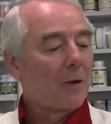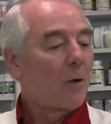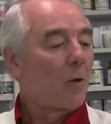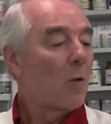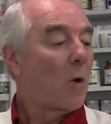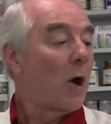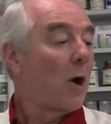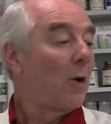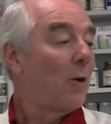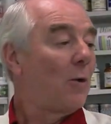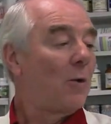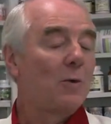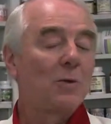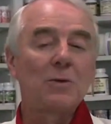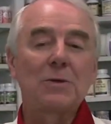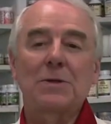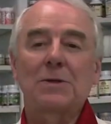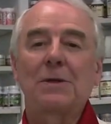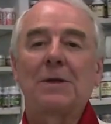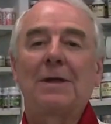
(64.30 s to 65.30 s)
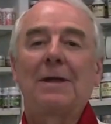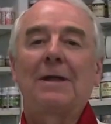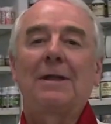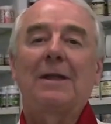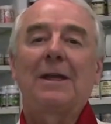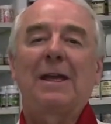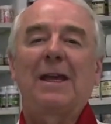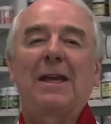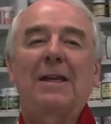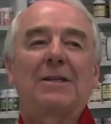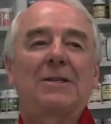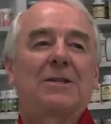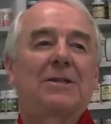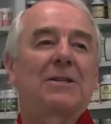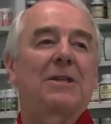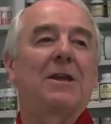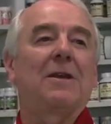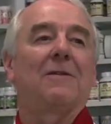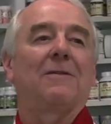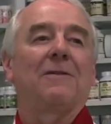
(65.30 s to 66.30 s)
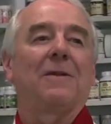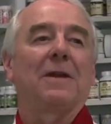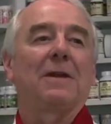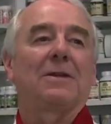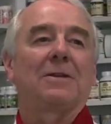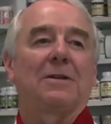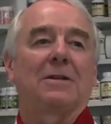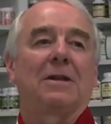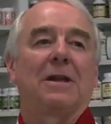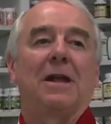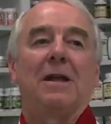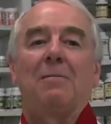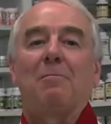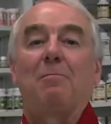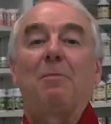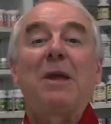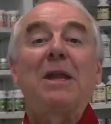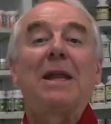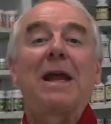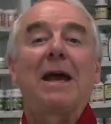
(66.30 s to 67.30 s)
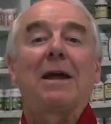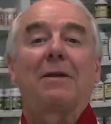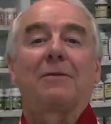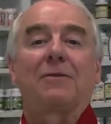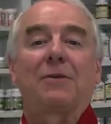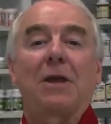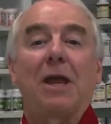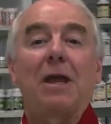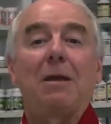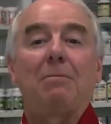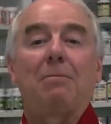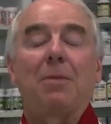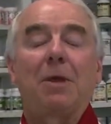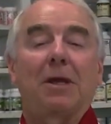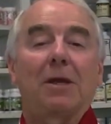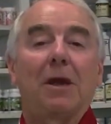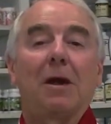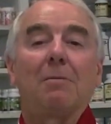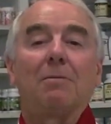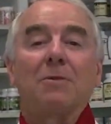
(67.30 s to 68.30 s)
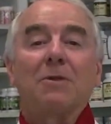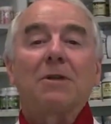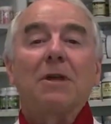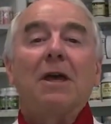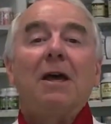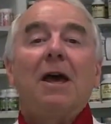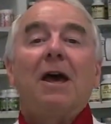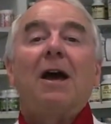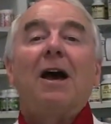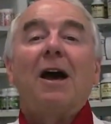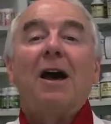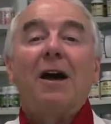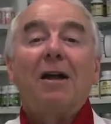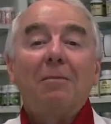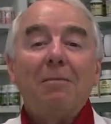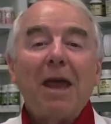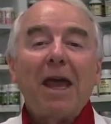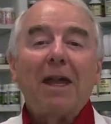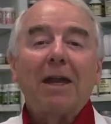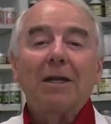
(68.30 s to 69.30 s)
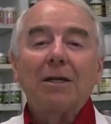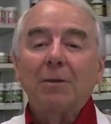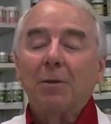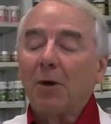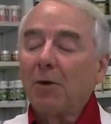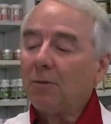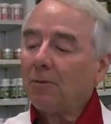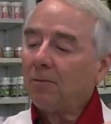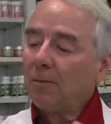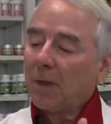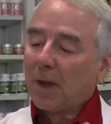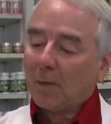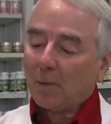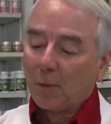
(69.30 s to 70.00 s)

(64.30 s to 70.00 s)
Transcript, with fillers: that old hose that gets stiff and bent out of shape becomes unmanageable,